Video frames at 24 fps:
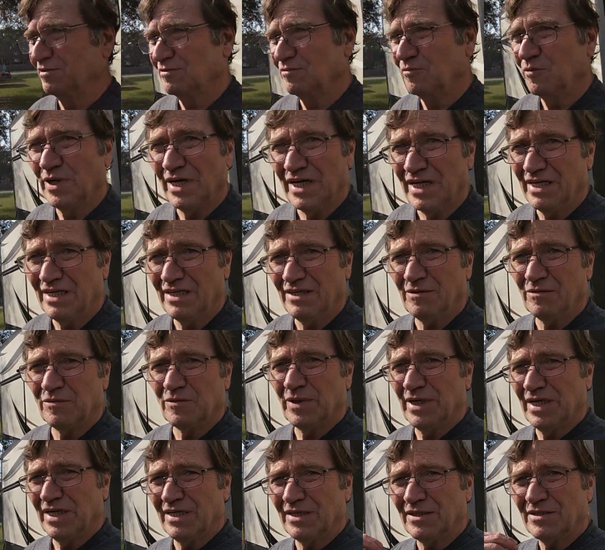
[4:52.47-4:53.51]

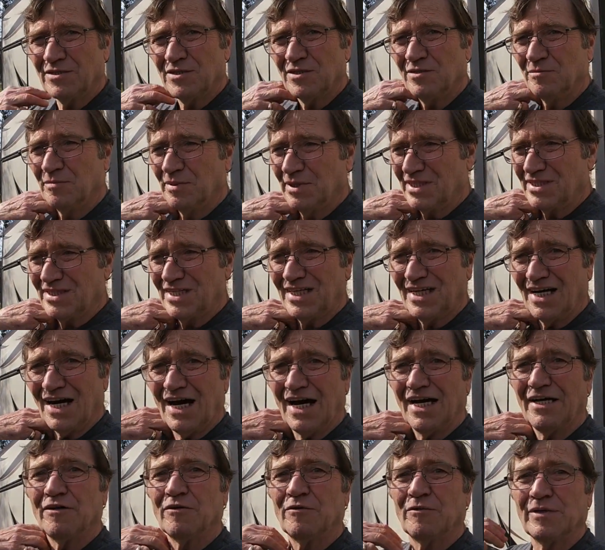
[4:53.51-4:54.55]
way too busy.
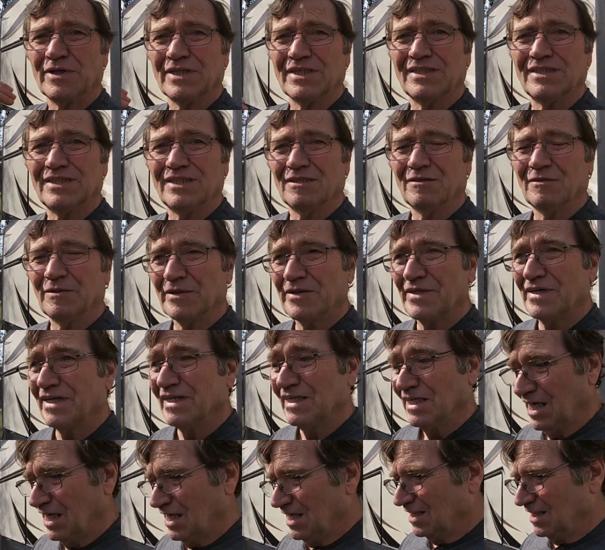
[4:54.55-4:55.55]
I don't want to deal with it.